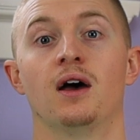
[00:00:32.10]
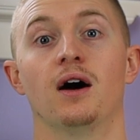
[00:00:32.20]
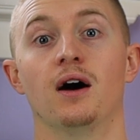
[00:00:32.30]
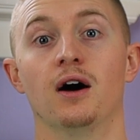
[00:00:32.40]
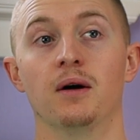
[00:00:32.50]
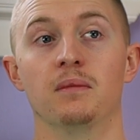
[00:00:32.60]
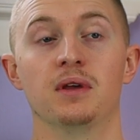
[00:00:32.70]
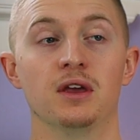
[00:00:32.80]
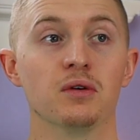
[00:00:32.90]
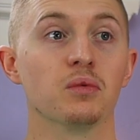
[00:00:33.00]

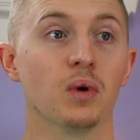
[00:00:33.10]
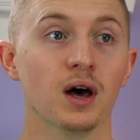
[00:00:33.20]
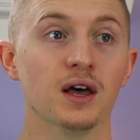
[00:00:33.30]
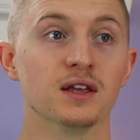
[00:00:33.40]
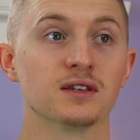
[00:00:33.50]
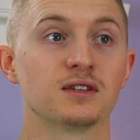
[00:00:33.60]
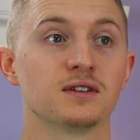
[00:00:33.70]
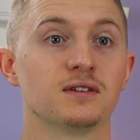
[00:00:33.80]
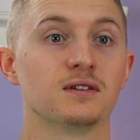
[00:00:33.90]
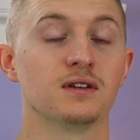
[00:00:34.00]
It was
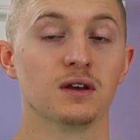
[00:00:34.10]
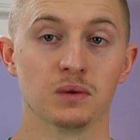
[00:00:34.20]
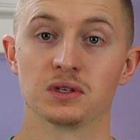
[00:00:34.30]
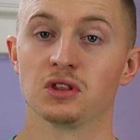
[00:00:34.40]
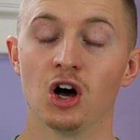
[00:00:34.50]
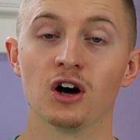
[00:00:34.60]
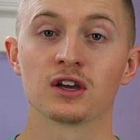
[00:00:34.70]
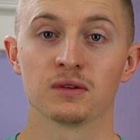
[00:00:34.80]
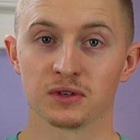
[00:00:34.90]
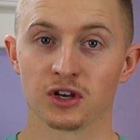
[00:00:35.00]

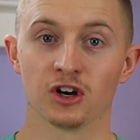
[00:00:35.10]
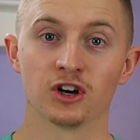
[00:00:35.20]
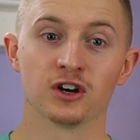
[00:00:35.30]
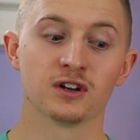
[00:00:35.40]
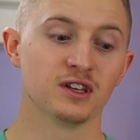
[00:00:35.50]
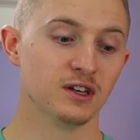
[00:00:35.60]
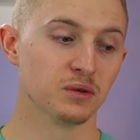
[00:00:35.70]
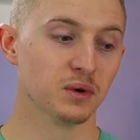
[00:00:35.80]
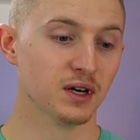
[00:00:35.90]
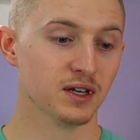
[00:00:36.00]
long, it was hard, it
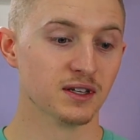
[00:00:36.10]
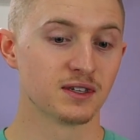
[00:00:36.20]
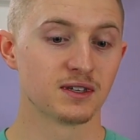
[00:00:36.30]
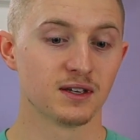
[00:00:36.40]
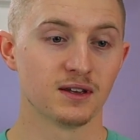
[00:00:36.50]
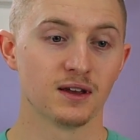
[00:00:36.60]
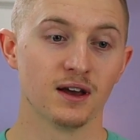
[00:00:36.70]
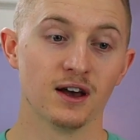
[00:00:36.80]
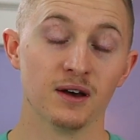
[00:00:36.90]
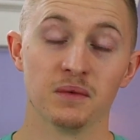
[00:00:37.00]
was
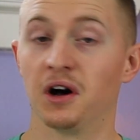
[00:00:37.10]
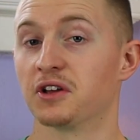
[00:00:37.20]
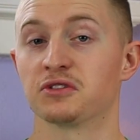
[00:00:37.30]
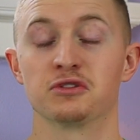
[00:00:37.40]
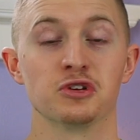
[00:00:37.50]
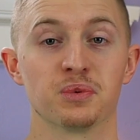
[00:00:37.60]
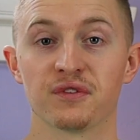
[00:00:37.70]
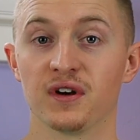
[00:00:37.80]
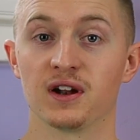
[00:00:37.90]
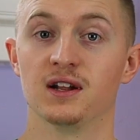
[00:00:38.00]
also super
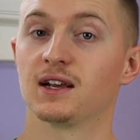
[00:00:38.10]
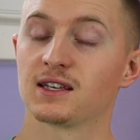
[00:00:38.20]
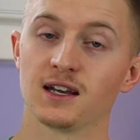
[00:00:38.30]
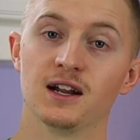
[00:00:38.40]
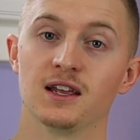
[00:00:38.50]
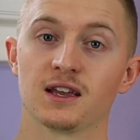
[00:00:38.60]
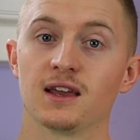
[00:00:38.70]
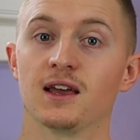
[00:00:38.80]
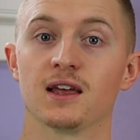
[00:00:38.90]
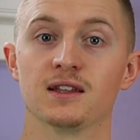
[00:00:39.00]
fun and exciting,
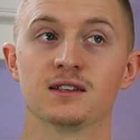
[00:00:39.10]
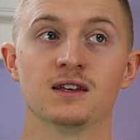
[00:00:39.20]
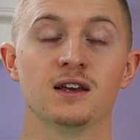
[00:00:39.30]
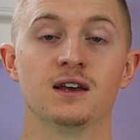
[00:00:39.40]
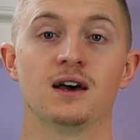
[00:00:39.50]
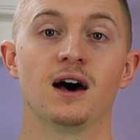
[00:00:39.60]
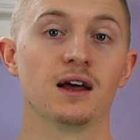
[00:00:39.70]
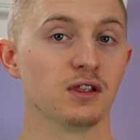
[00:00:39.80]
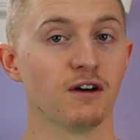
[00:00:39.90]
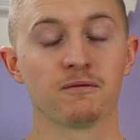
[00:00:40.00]
and
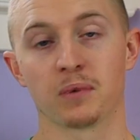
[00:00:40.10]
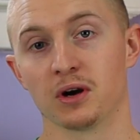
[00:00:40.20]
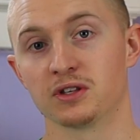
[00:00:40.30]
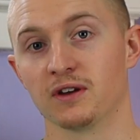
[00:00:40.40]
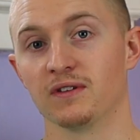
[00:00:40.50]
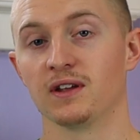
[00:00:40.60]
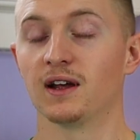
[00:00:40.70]
I loved parts of it.